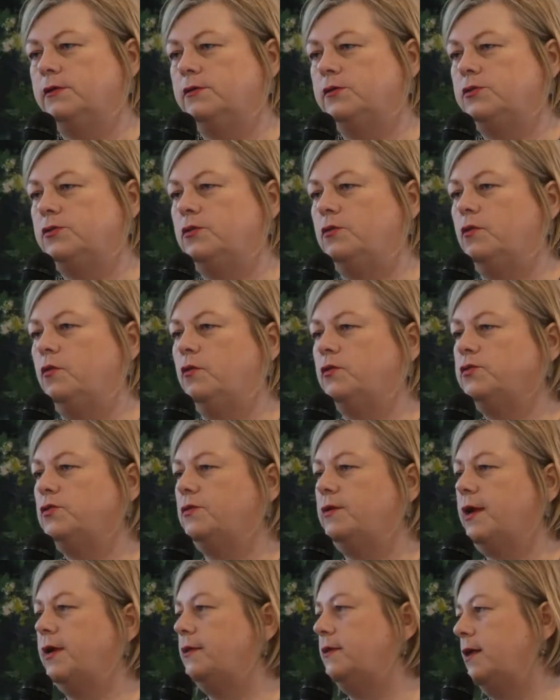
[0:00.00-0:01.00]
So also
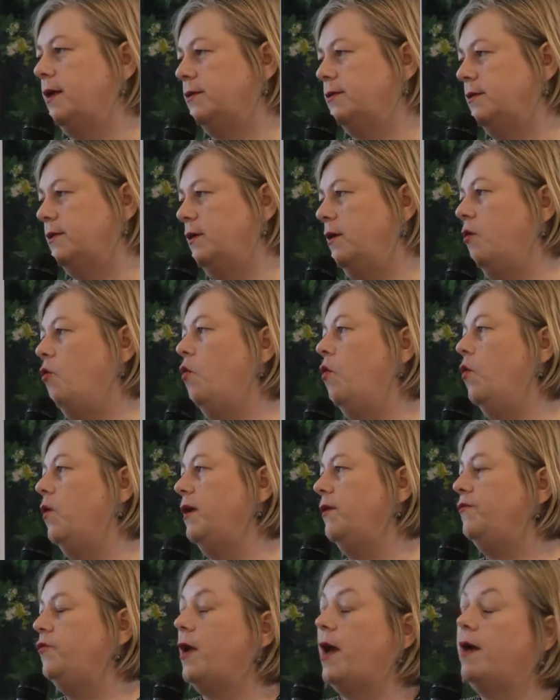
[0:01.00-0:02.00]
write that in or
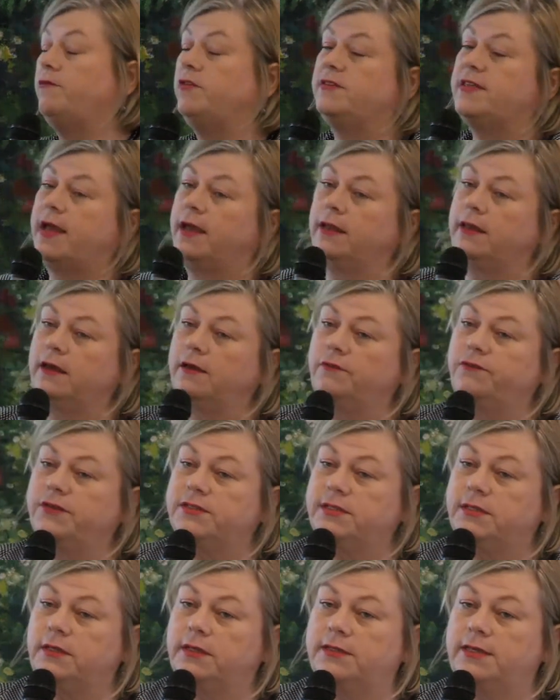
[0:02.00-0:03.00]
if you have a technical
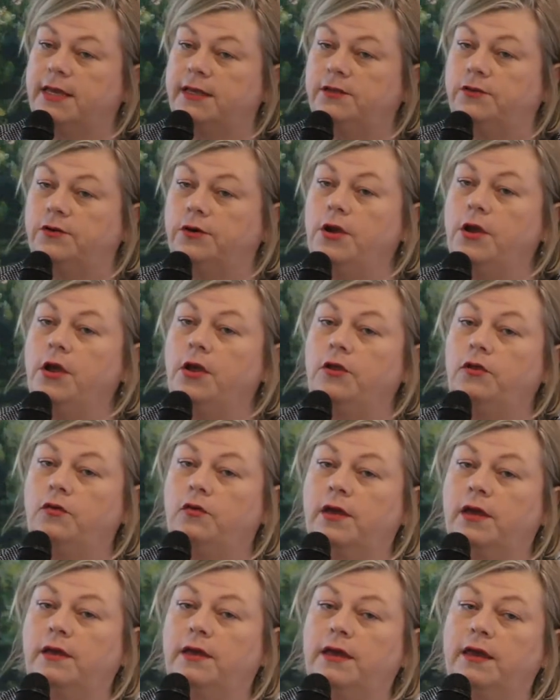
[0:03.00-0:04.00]
facilitator, you
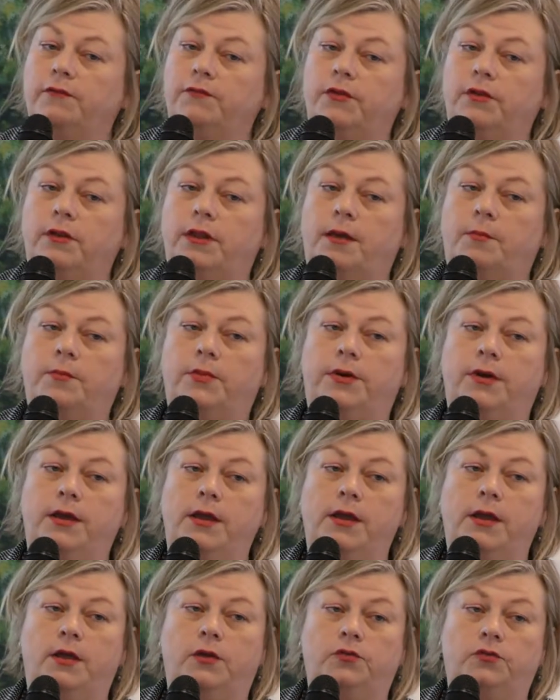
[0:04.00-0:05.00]
can give a number
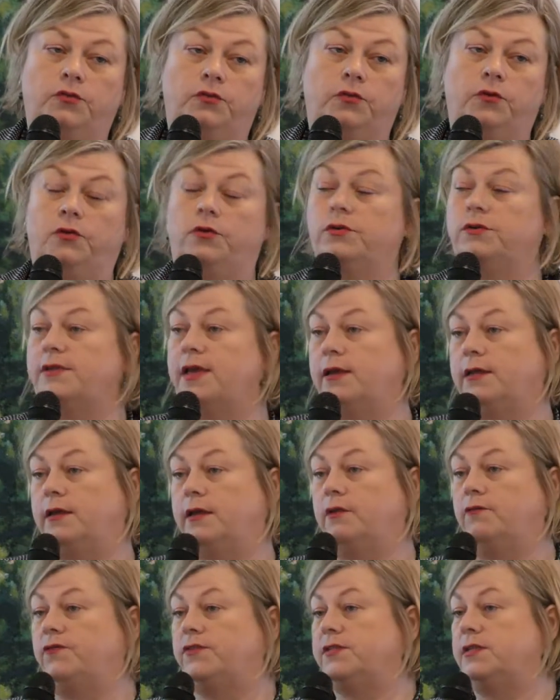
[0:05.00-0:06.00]
to your
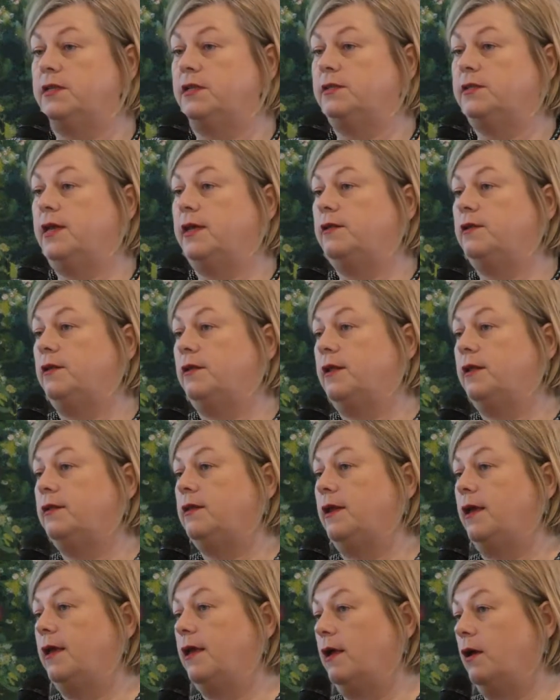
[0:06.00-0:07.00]
technical facilitator that
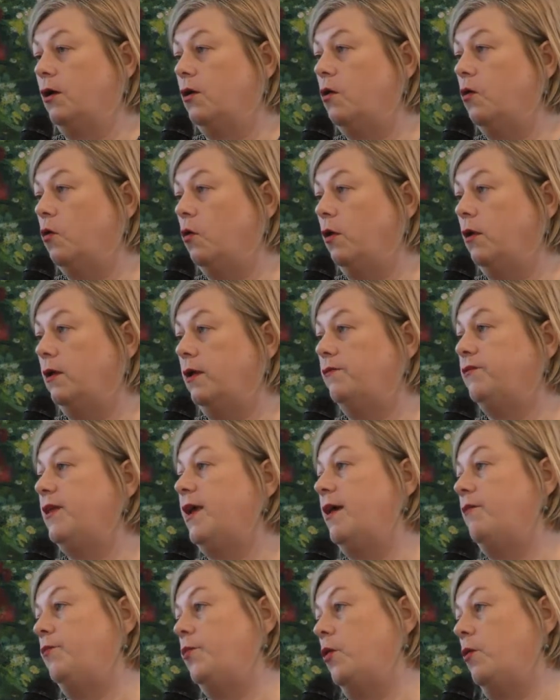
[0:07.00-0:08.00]
they can call if
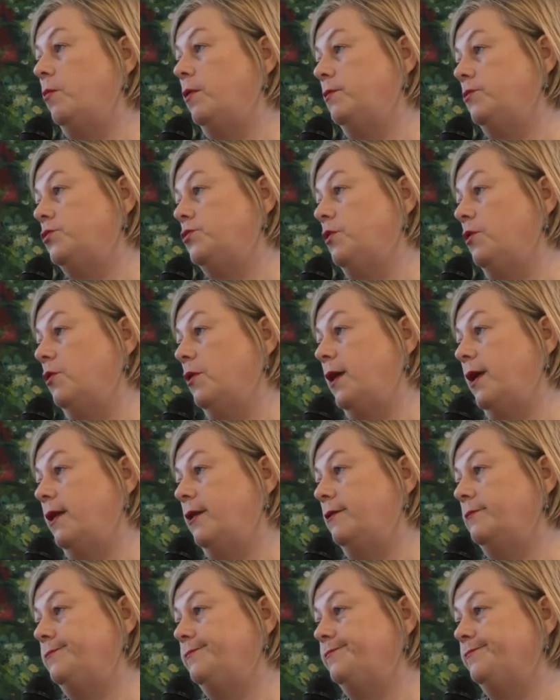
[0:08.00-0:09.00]
they have problem to log in.